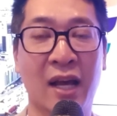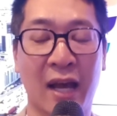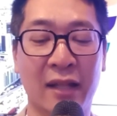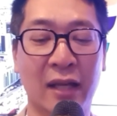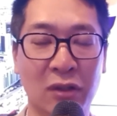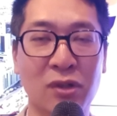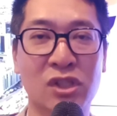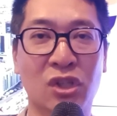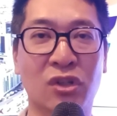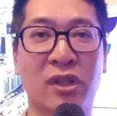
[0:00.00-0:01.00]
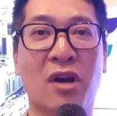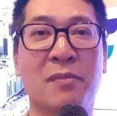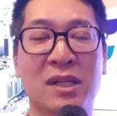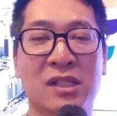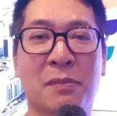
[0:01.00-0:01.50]
and then also there
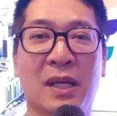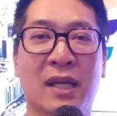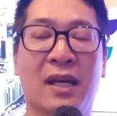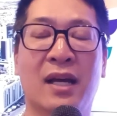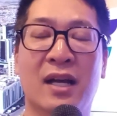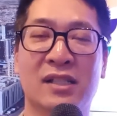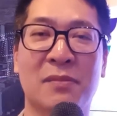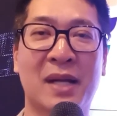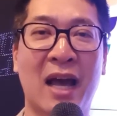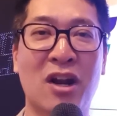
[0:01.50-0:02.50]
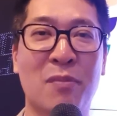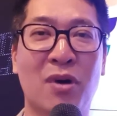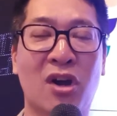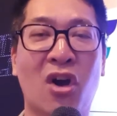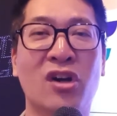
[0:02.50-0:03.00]
must be some kind of
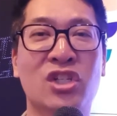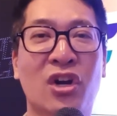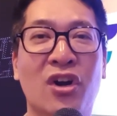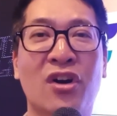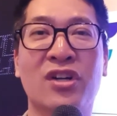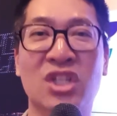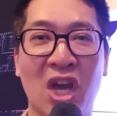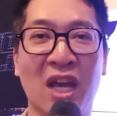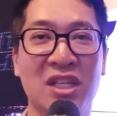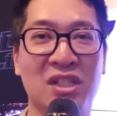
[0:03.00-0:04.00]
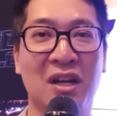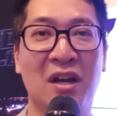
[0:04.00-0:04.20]
a cultural change.